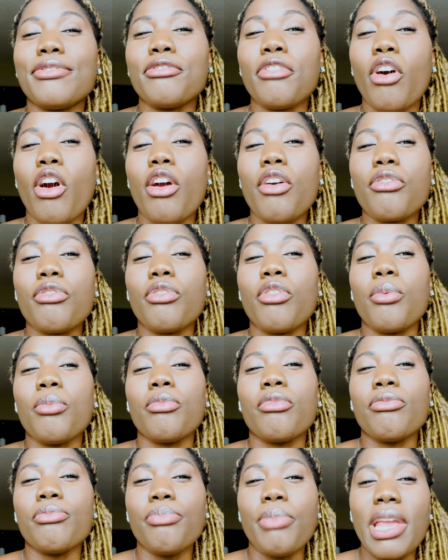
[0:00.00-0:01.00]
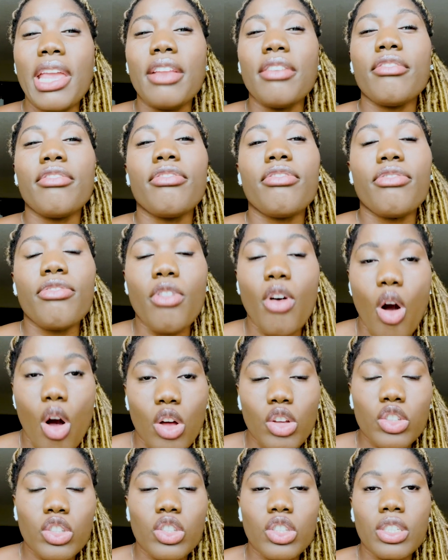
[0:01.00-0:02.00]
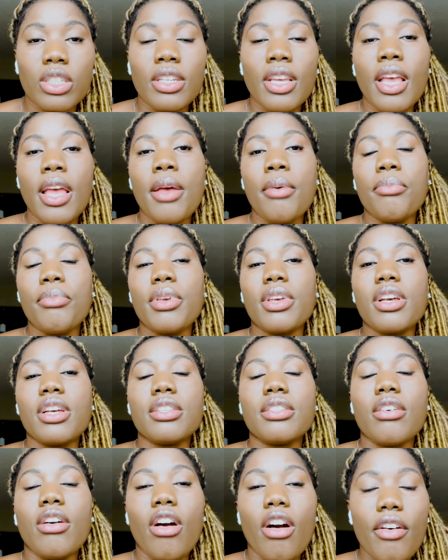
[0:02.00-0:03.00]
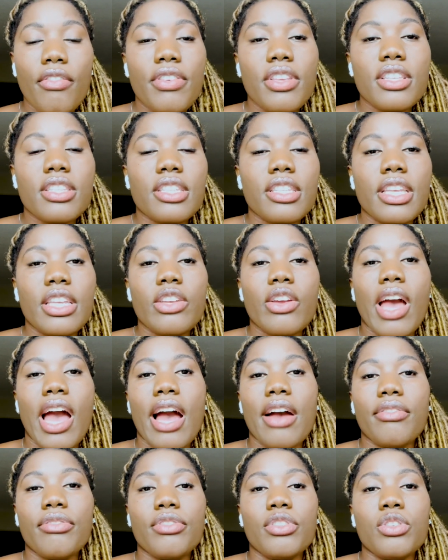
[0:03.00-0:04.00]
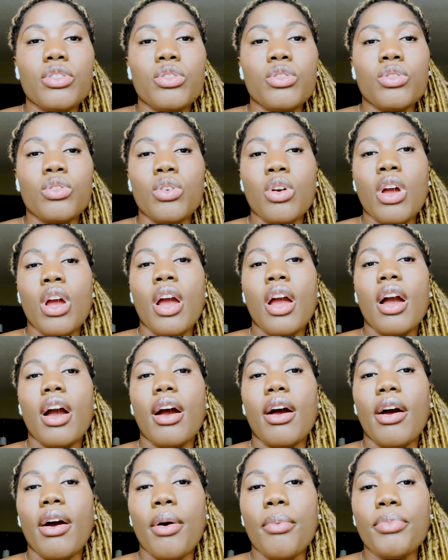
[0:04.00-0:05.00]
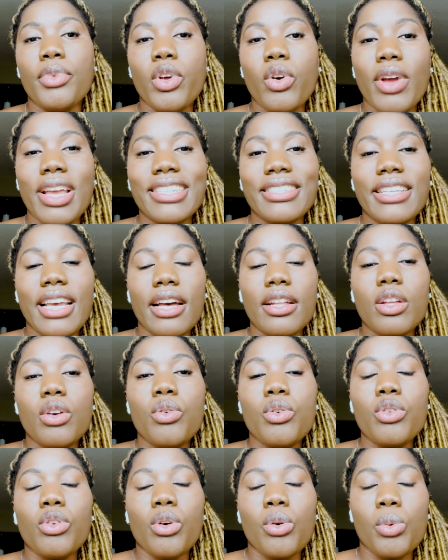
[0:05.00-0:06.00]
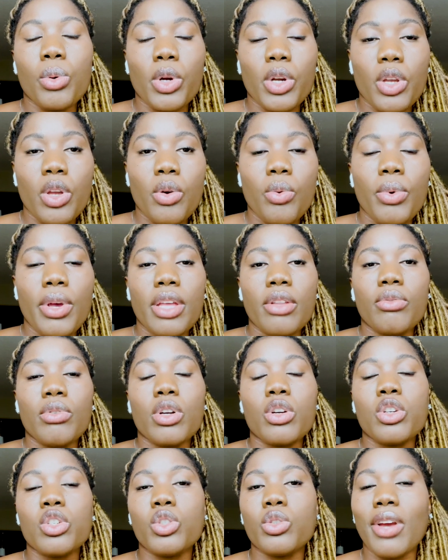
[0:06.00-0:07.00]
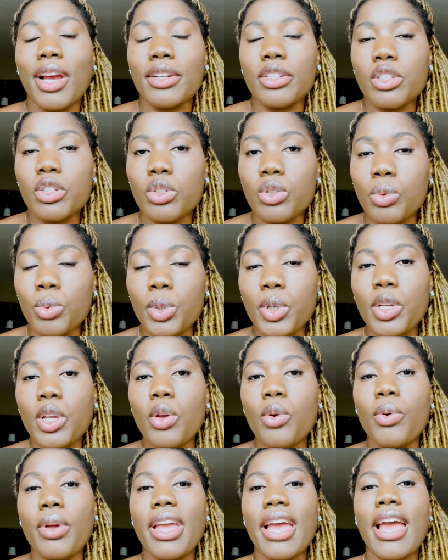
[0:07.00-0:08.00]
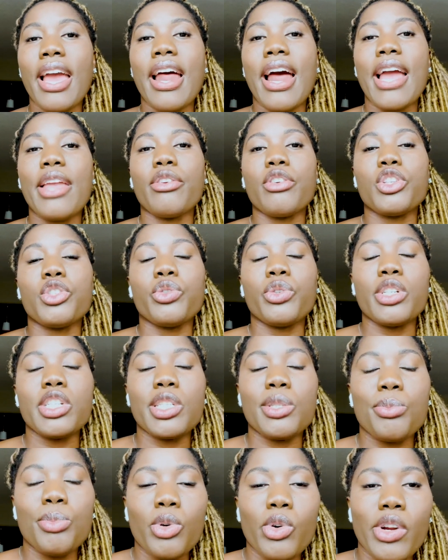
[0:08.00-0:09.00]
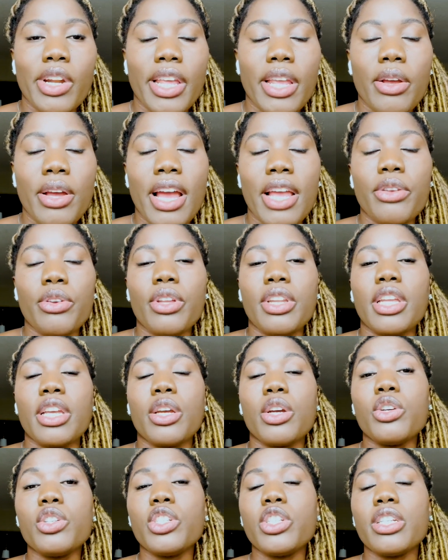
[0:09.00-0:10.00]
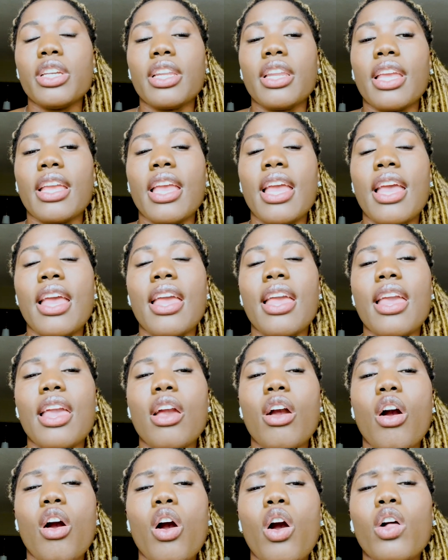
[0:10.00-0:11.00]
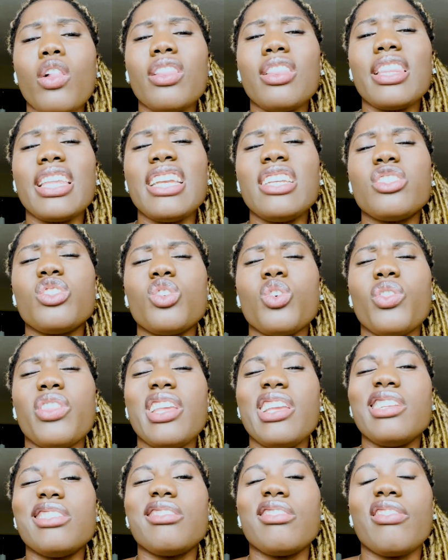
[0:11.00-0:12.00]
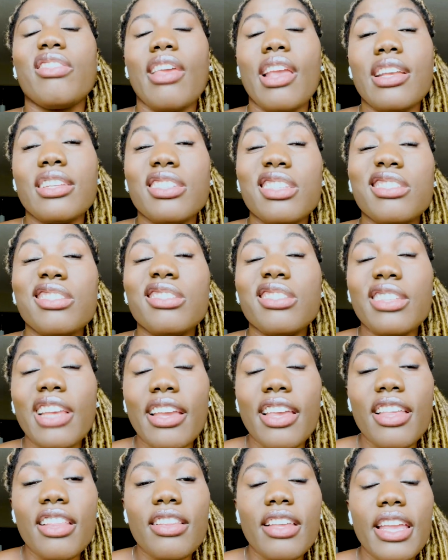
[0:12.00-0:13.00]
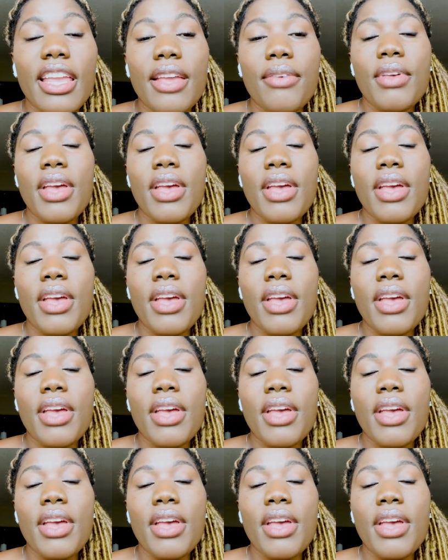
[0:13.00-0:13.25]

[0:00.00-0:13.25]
far from being false, because obviously you have to know exactly who you're working with, what contractors you're working with, and how you're transporting, how you're negotiating. It all leads to these things. And secondly,